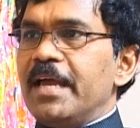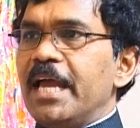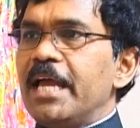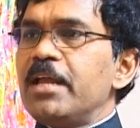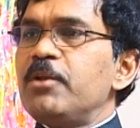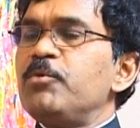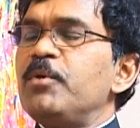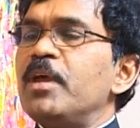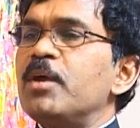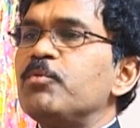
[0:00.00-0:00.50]

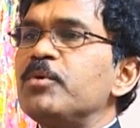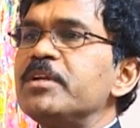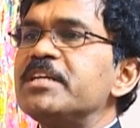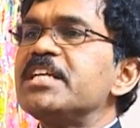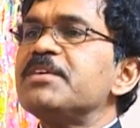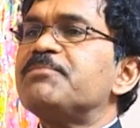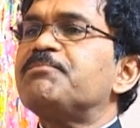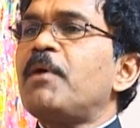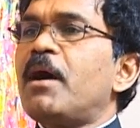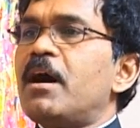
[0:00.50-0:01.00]
Anyway, we
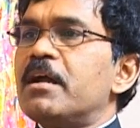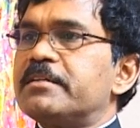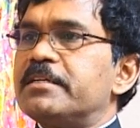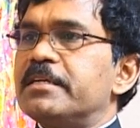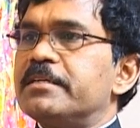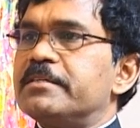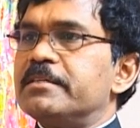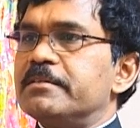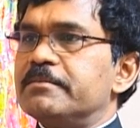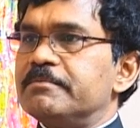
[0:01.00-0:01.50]

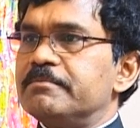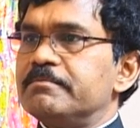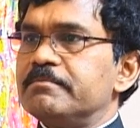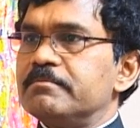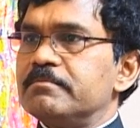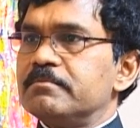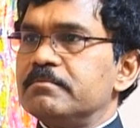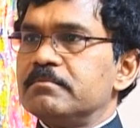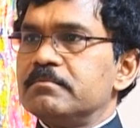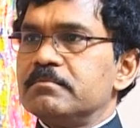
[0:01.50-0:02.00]
departed.
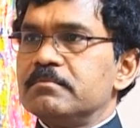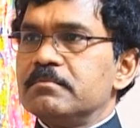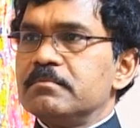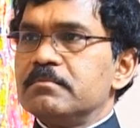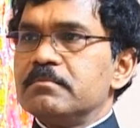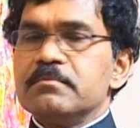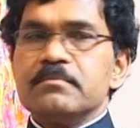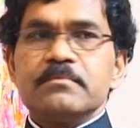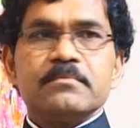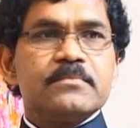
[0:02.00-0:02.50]

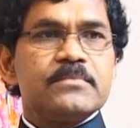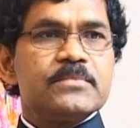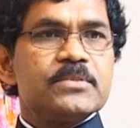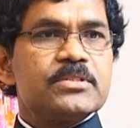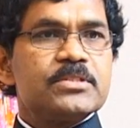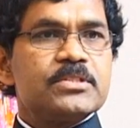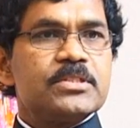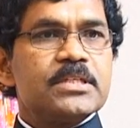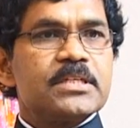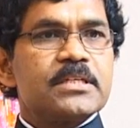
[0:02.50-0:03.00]

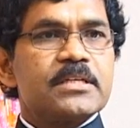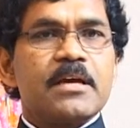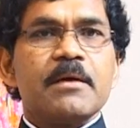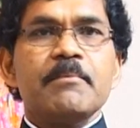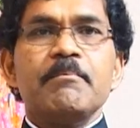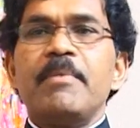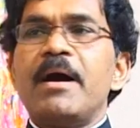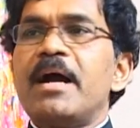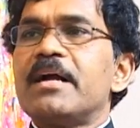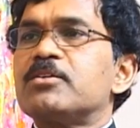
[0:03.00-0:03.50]
She
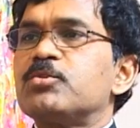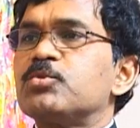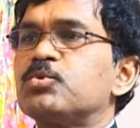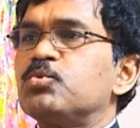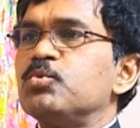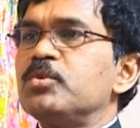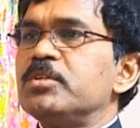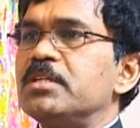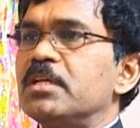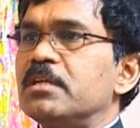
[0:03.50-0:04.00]
came back to
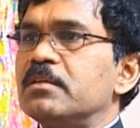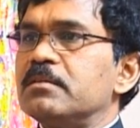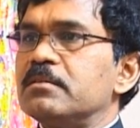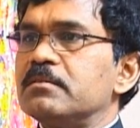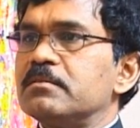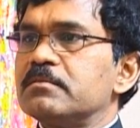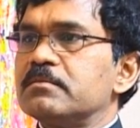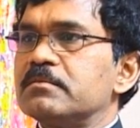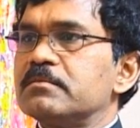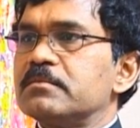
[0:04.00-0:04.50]
Sweden.
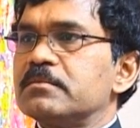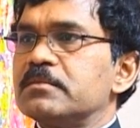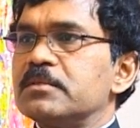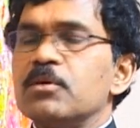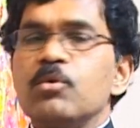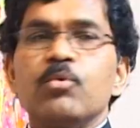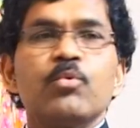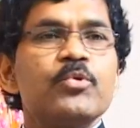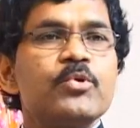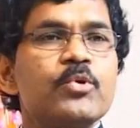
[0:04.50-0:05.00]

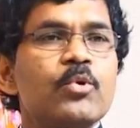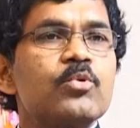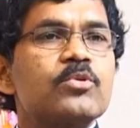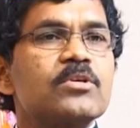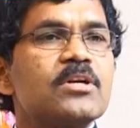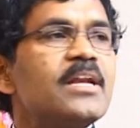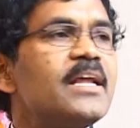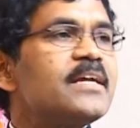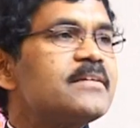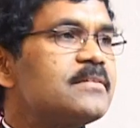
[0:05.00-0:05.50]
We
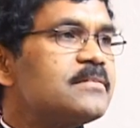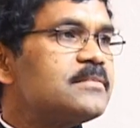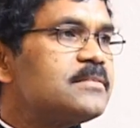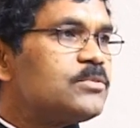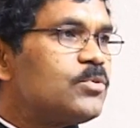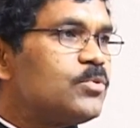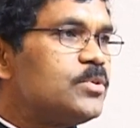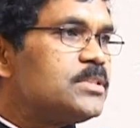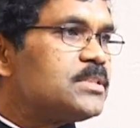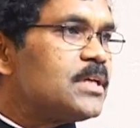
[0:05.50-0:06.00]
wrote
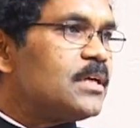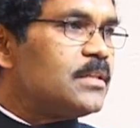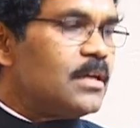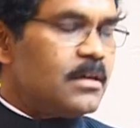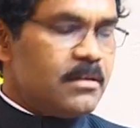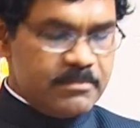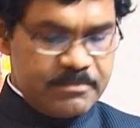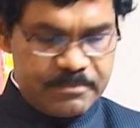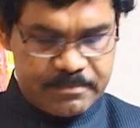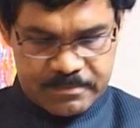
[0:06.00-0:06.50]
letters to each other.